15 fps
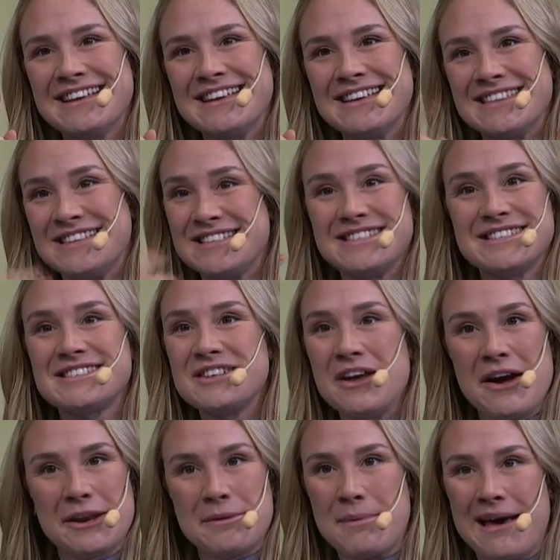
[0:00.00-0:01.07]
This is
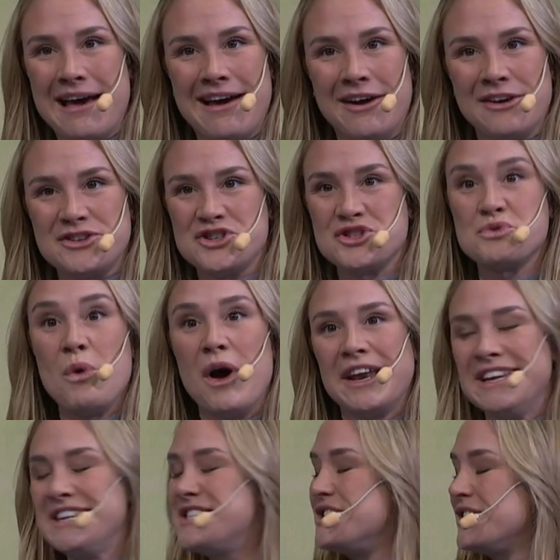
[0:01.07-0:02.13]
not about just
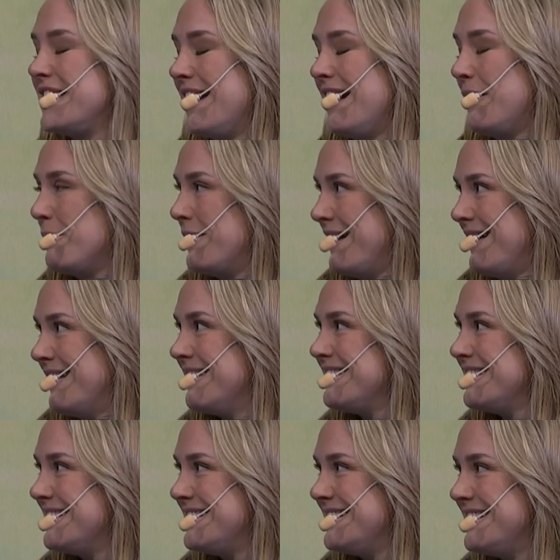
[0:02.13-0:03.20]
wanting to get well.
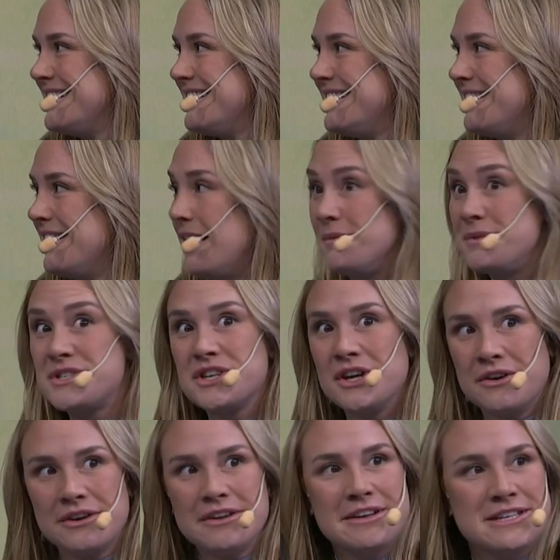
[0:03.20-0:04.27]
I'm
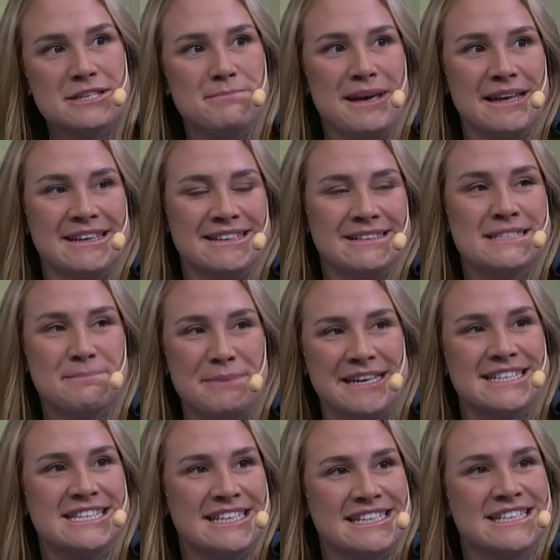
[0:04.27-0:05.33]
totally dependent,
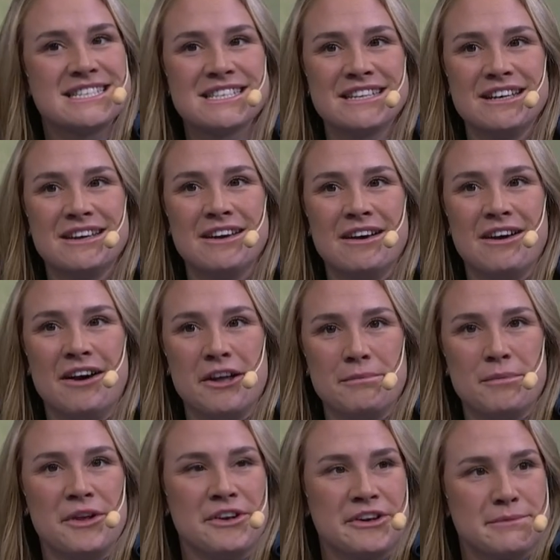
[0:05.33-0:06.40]
dependent on
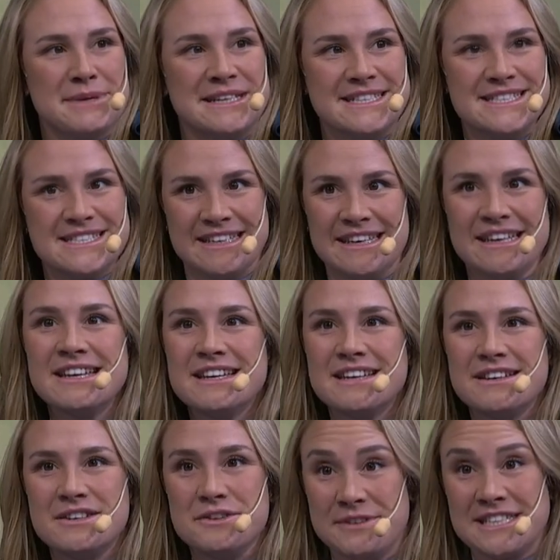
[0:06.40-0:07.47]
modern medicine
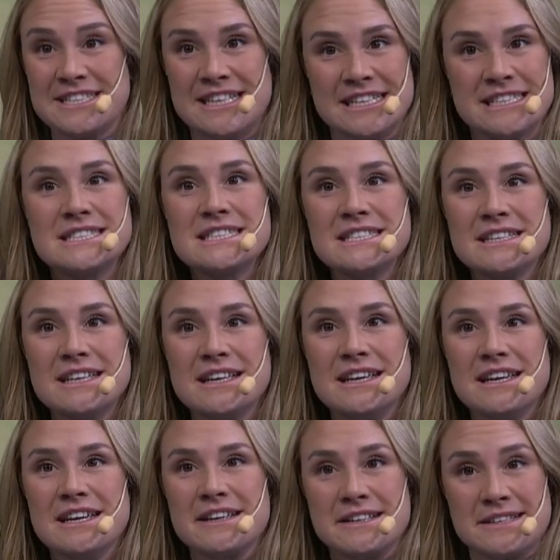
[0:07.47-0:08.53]
to fix this.
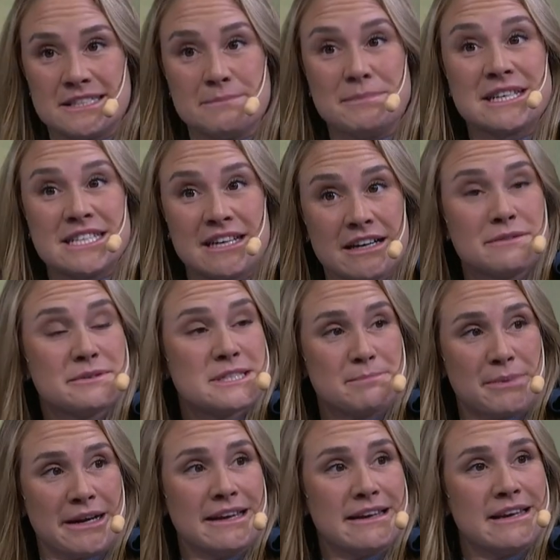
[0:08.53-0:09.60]
Because the bacteria was
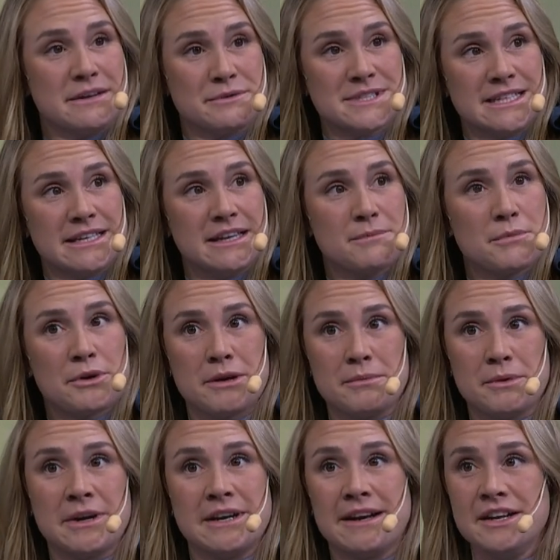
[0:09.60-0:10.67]
spreading, it was eating more and
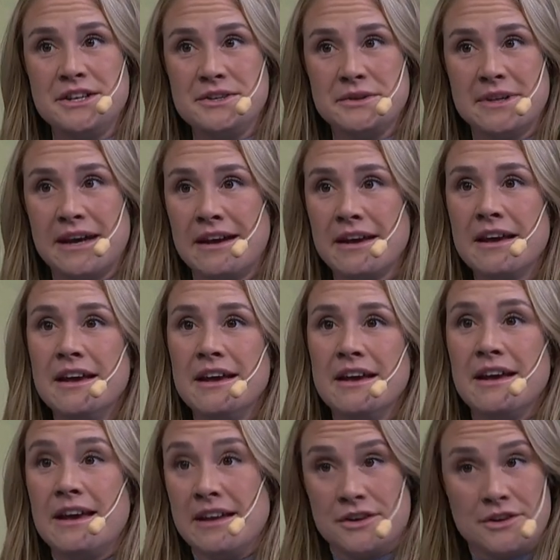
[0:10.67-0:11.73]
more, and I knew that.
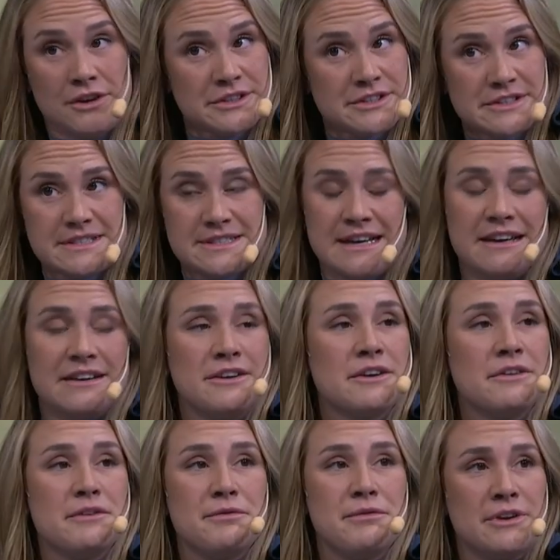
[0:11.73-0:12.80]
And the doctor said, you know,
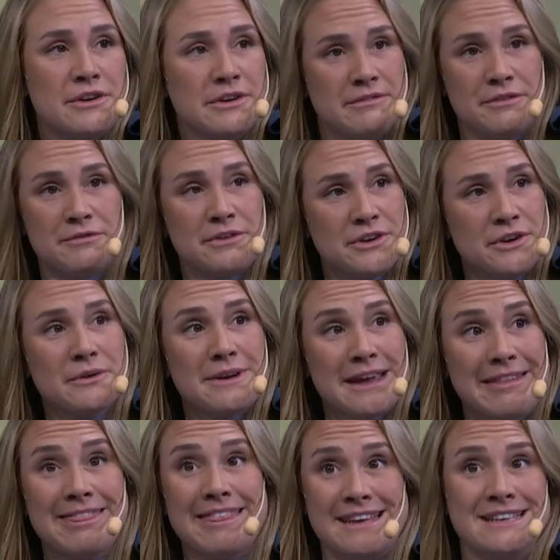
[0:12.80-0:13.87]
if you, if you don't
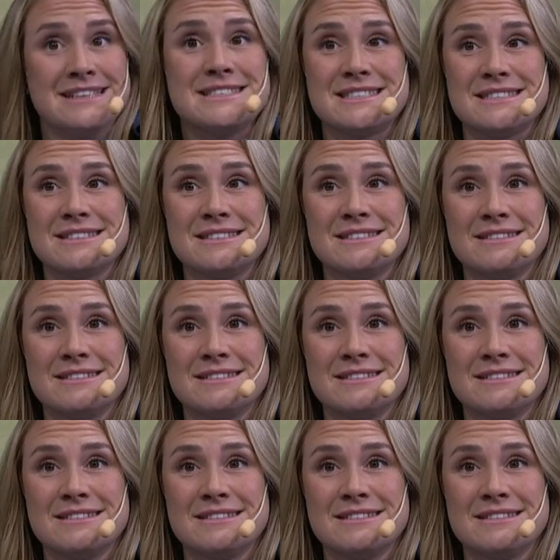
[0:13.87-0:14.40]
get this,